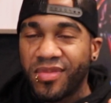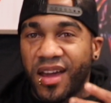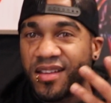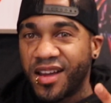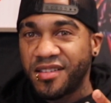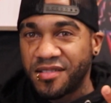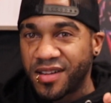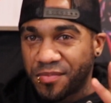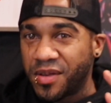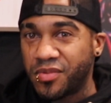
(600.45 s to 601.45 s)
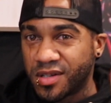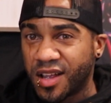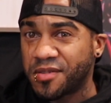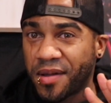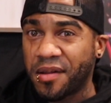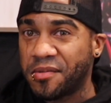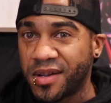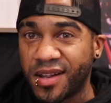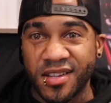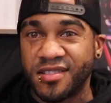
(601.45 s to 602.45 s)
It ain't like you know like people just have spaghetti on
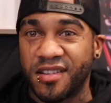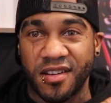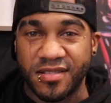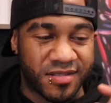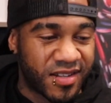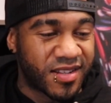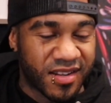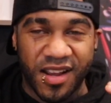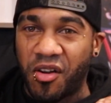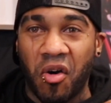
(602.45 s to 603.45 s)
weekdays. No, no, it's like an